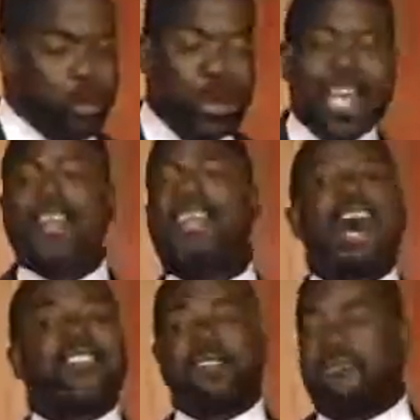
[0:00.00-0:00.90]
You'll get a
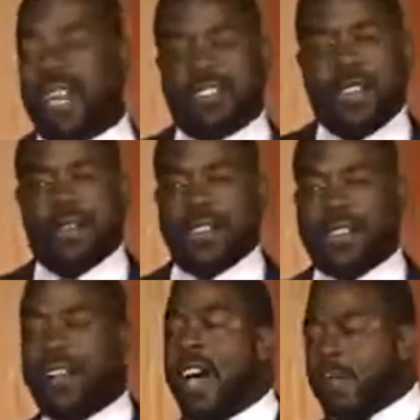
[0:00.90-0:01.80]
larger vision of
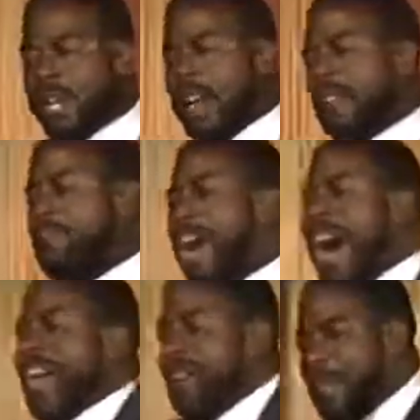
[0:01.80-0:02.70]
yourself, because
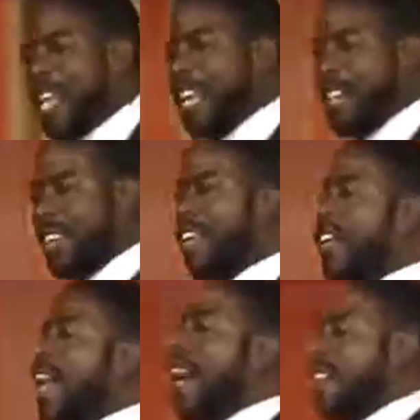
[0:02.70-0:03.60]
part of beginning to get
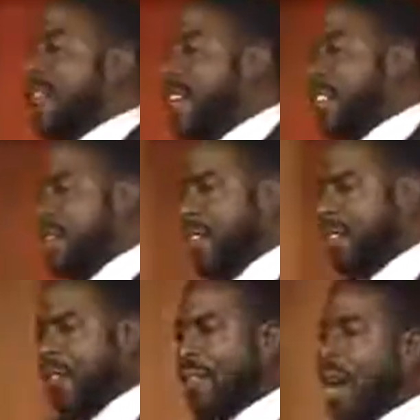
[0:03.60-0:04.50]
a larger vision of
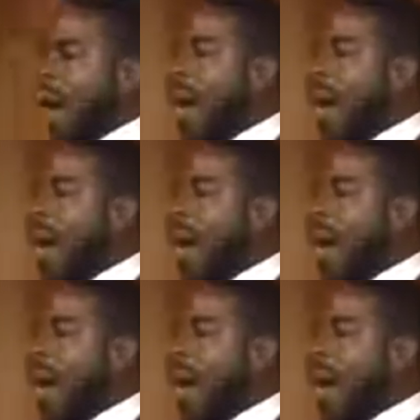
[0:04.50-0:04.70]
yourself,